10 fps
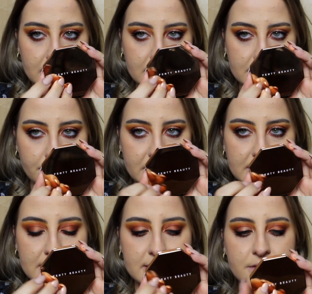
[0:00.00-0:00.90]
So
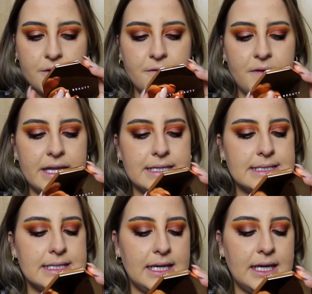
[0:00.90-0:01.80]
this is the
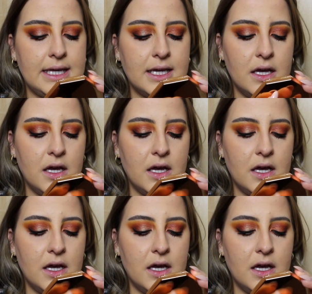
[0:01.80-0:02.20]
Fenty